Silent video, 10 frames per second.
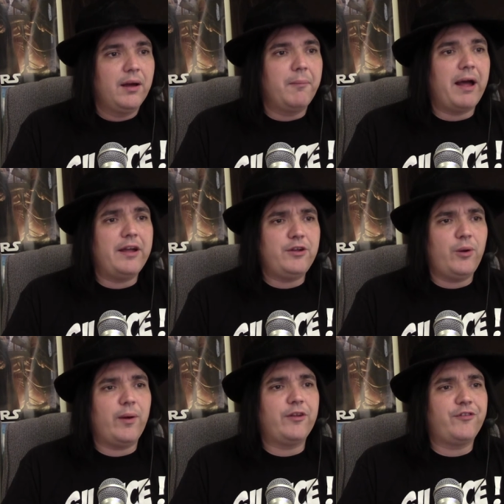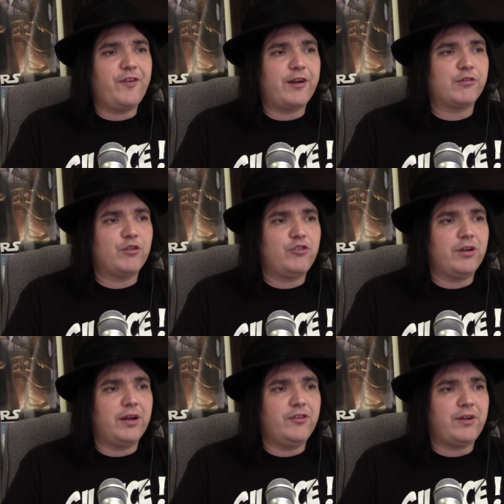by a U S federal
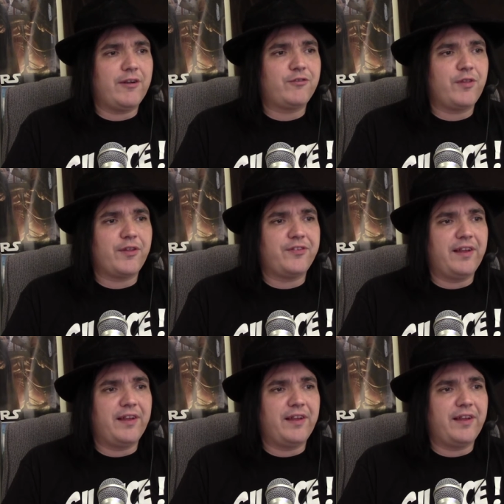judge after the